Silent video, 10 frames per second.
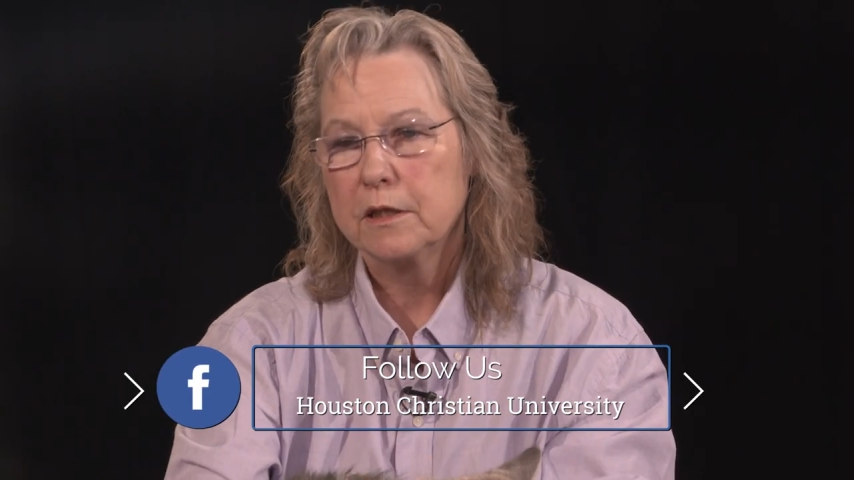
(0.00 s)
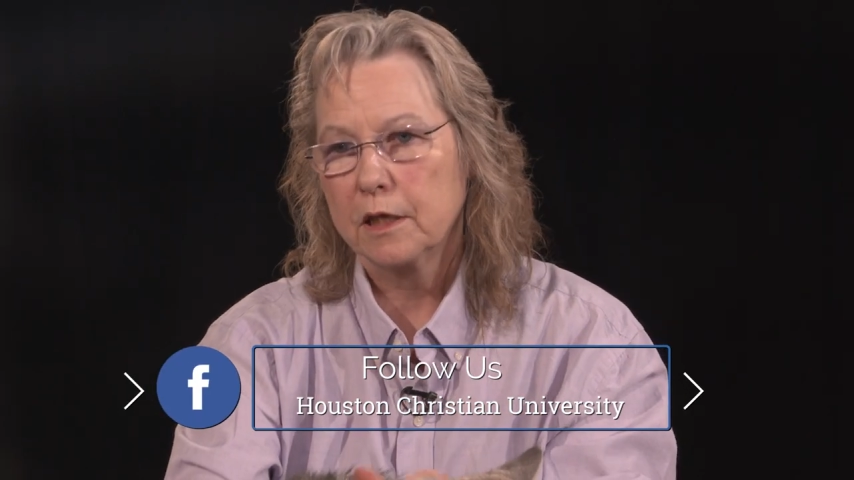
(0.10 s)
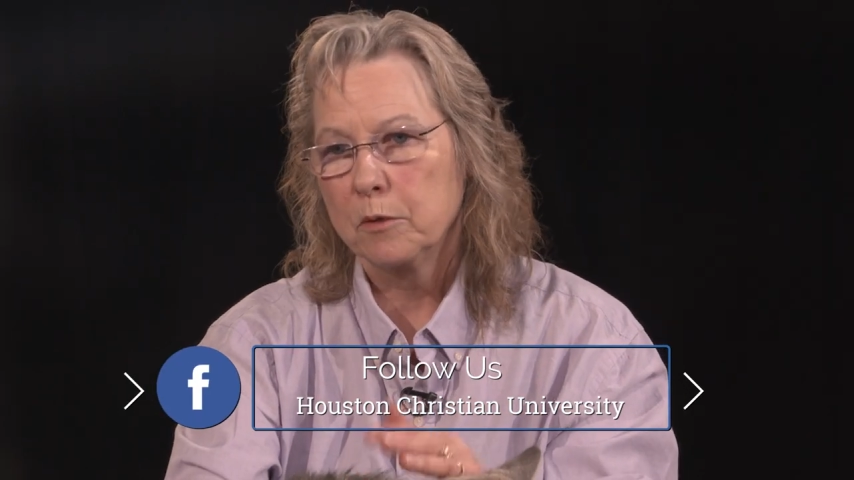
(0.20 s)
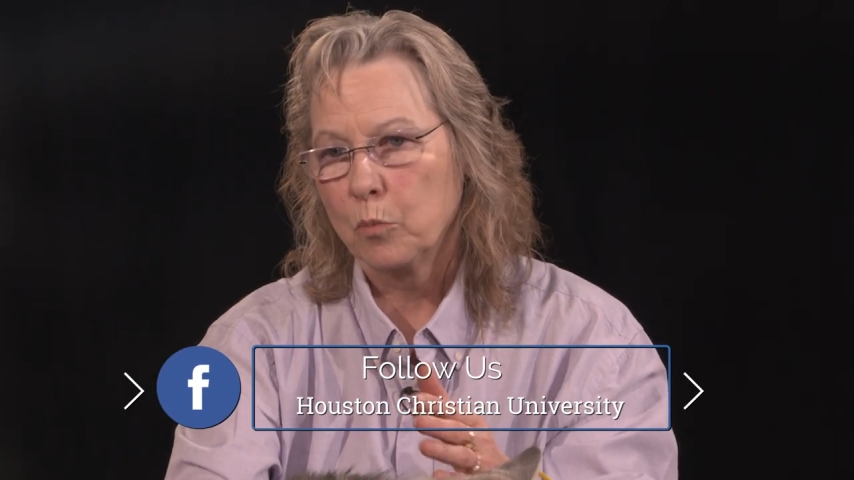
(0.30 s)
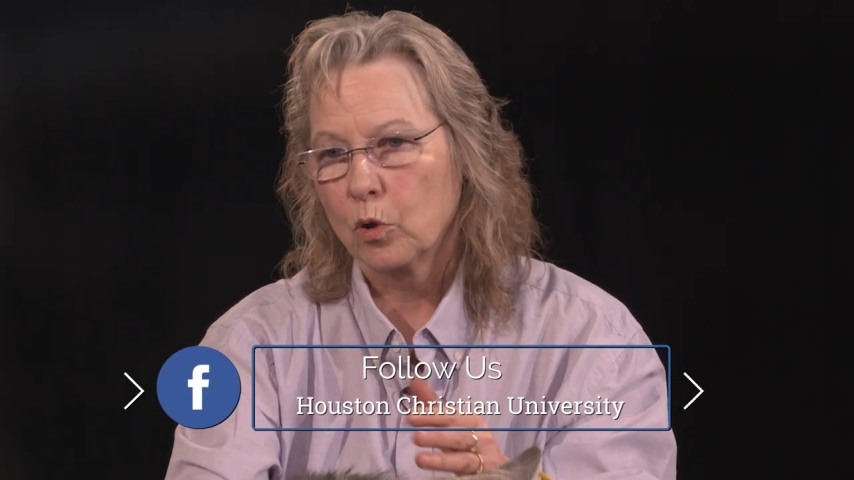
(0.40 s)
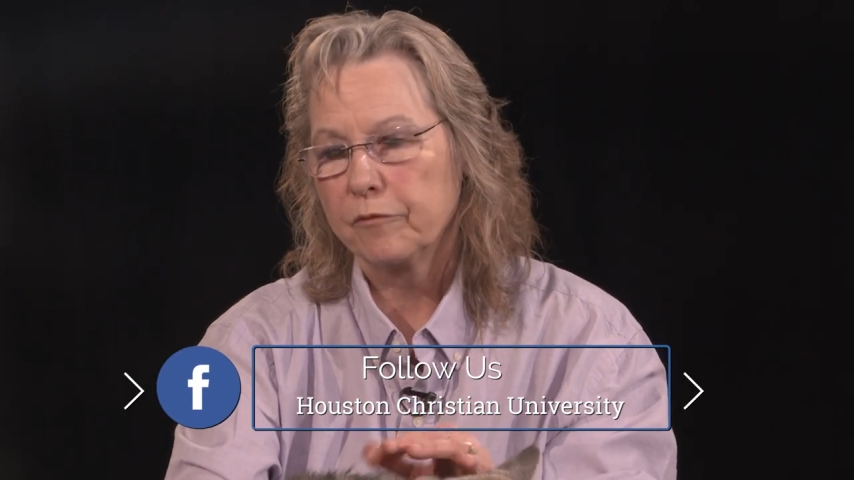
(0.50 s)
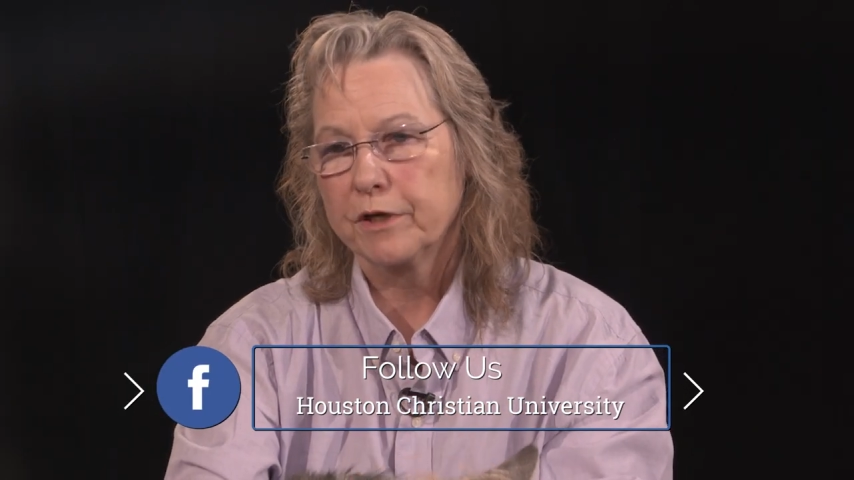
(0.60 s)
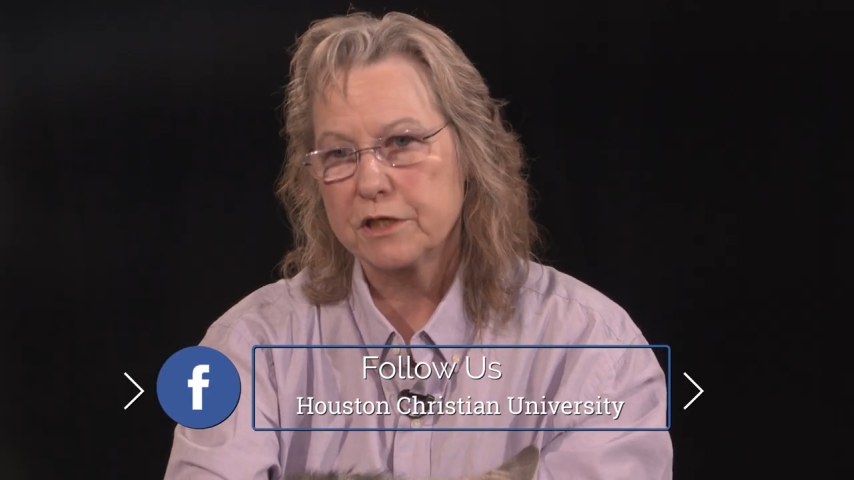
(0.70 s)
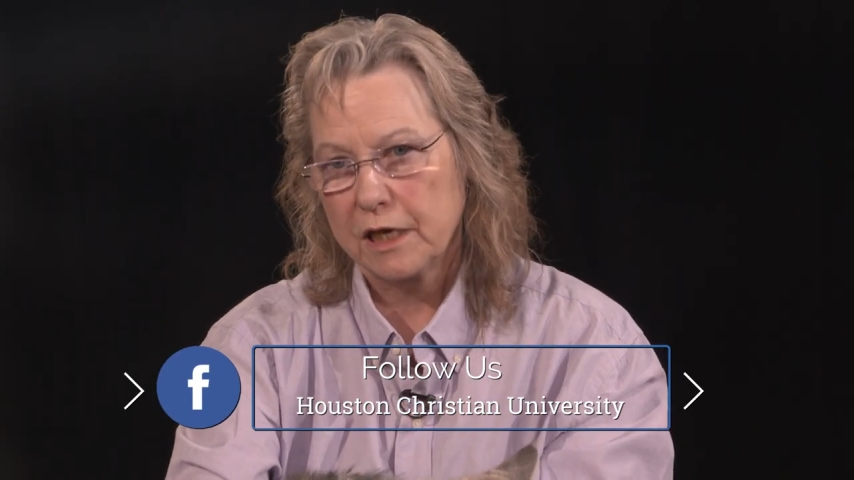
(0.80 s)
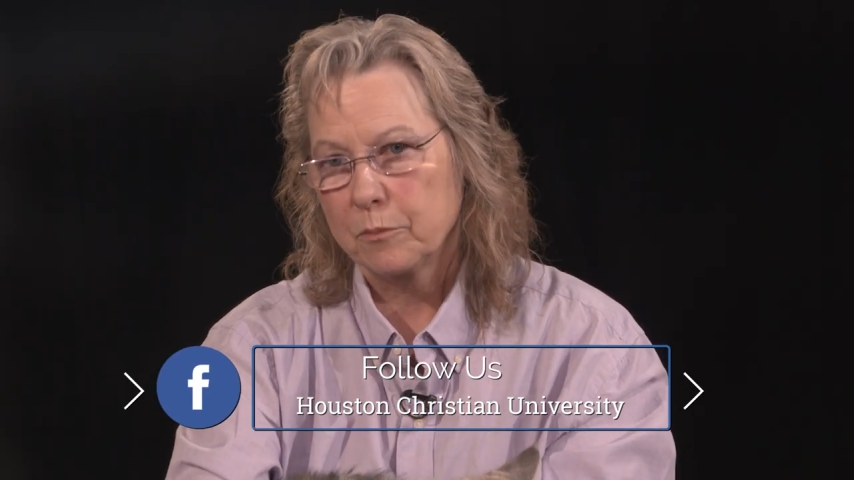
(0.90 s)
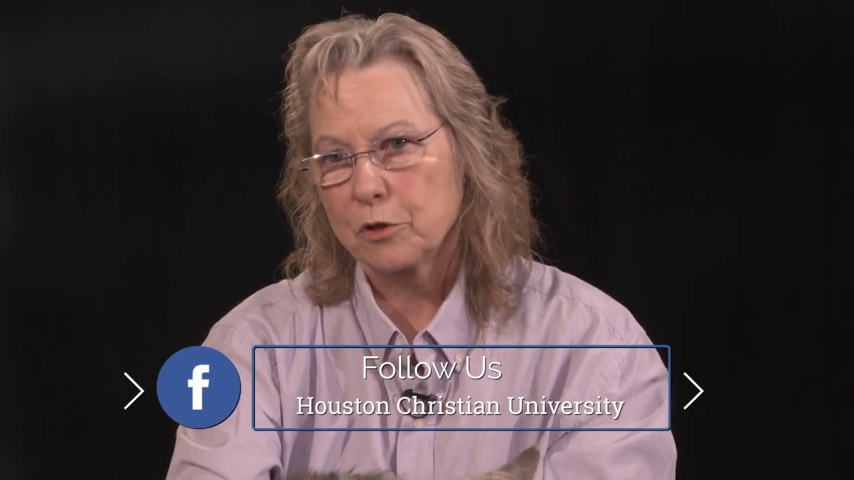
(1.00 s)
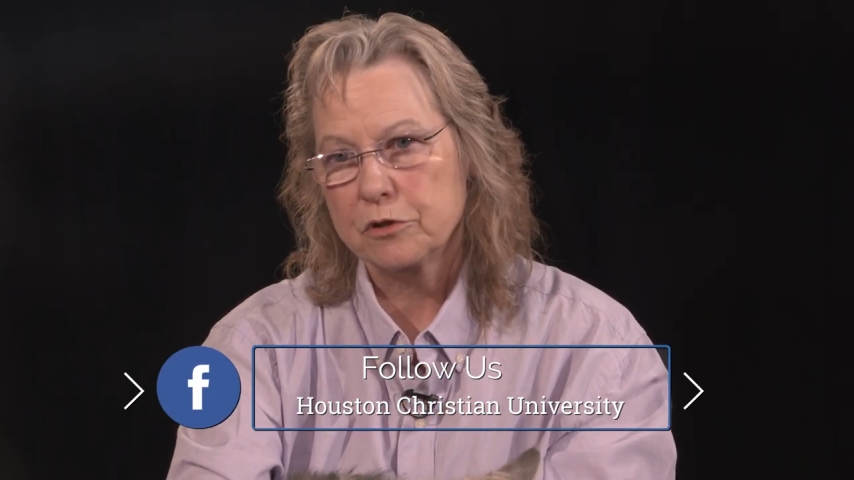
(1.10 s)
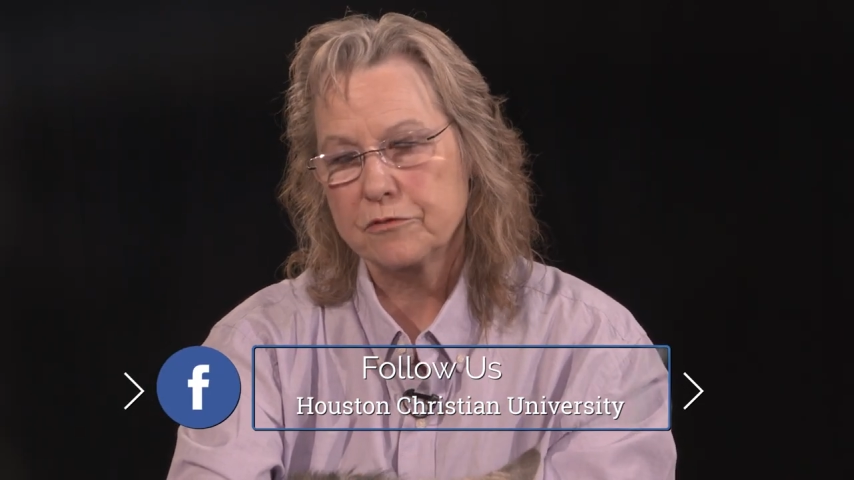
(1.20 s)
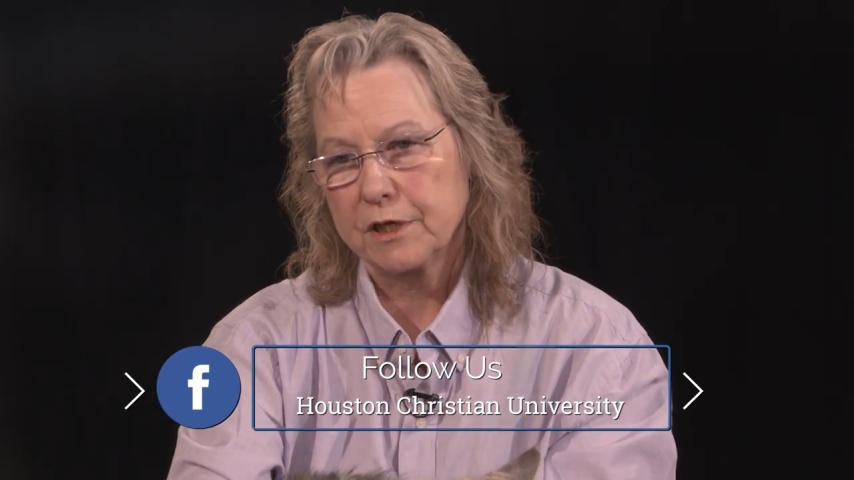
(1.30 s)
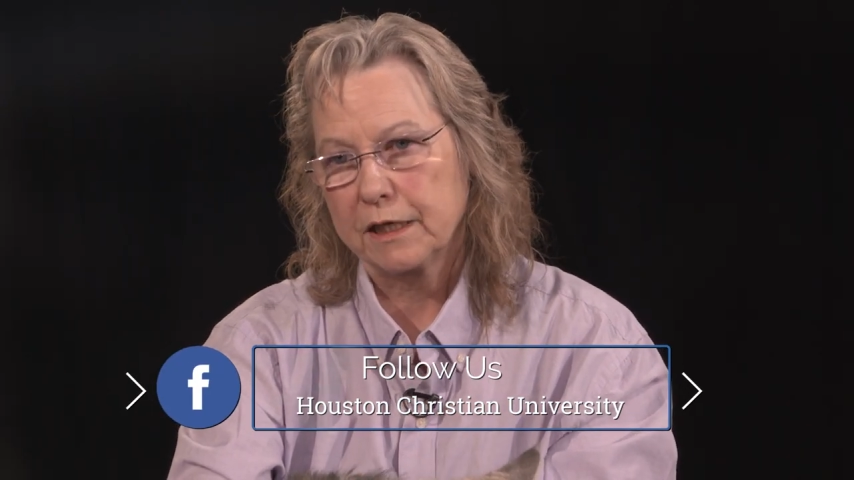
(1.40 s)
the Board of Examiners
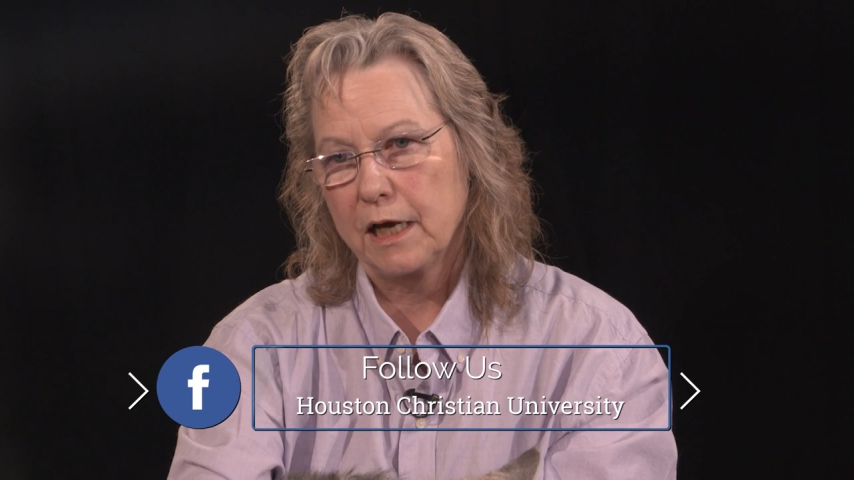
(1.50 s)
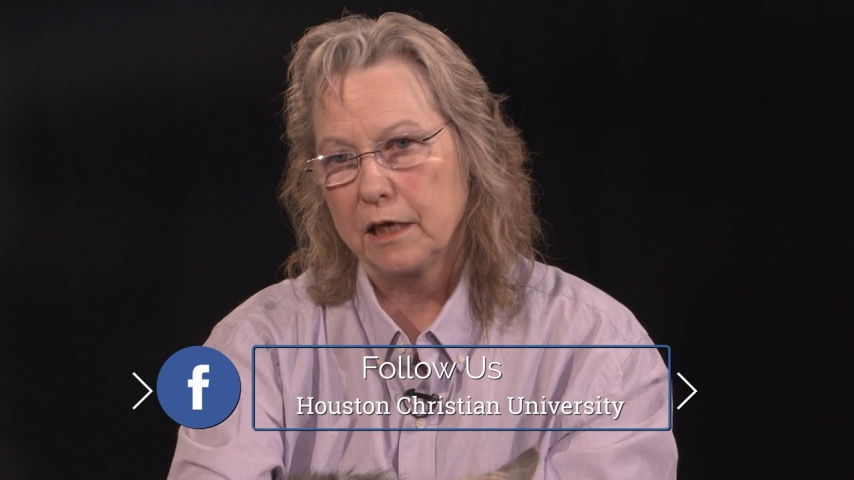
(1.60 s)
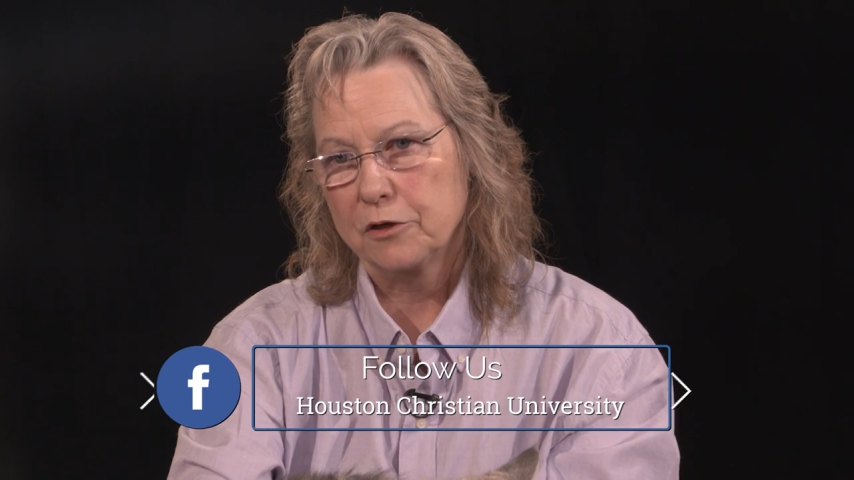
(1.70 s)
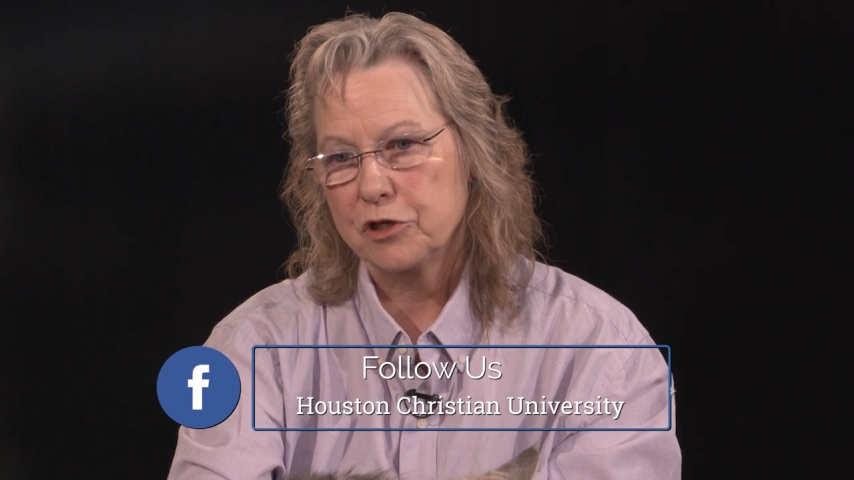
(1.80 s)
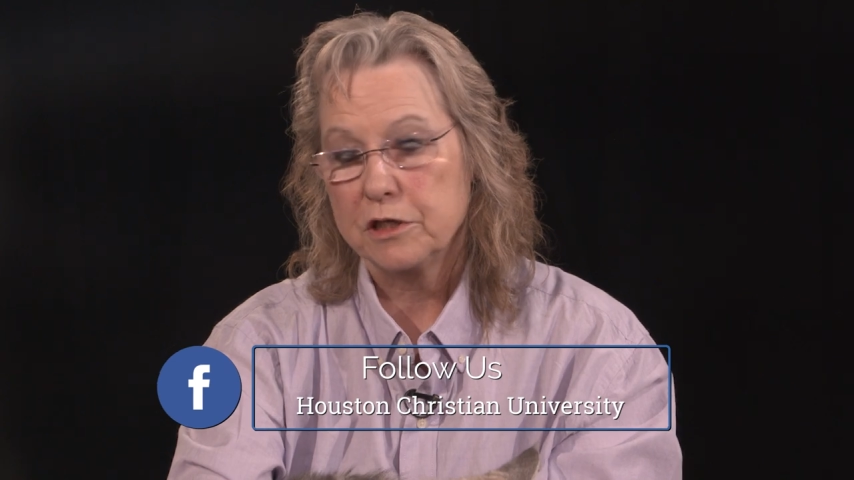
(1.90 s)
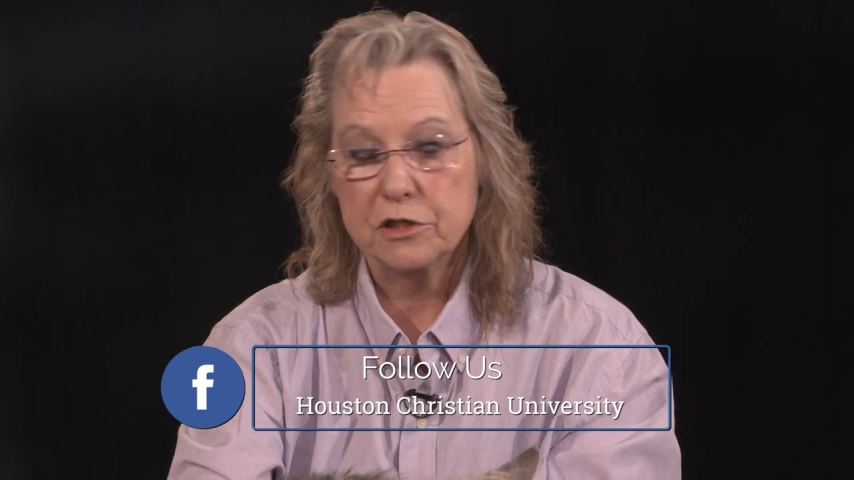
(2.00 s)
of Psychology.